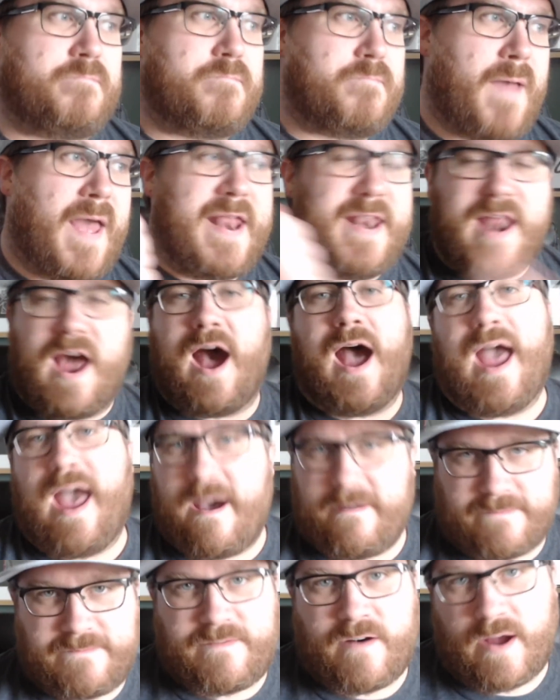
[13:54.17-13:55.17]
and not
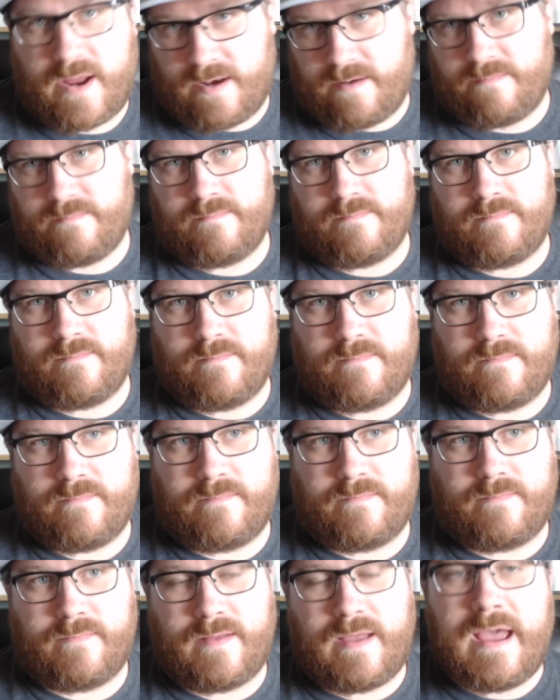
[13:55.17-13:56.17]
have fun.
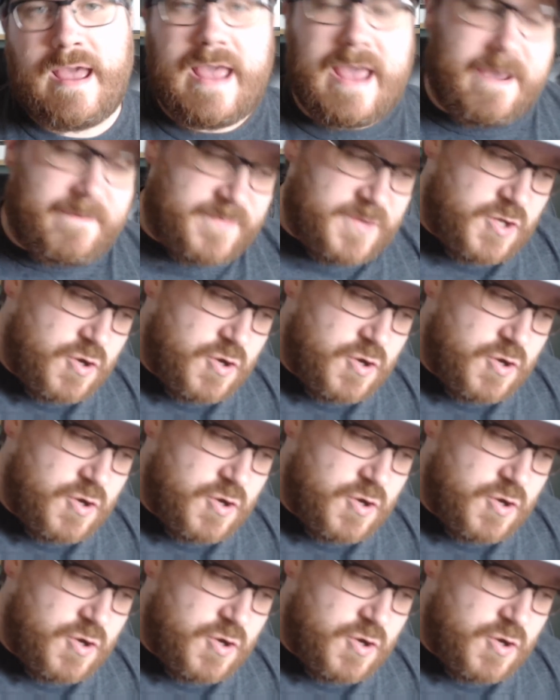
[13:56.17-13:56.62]
If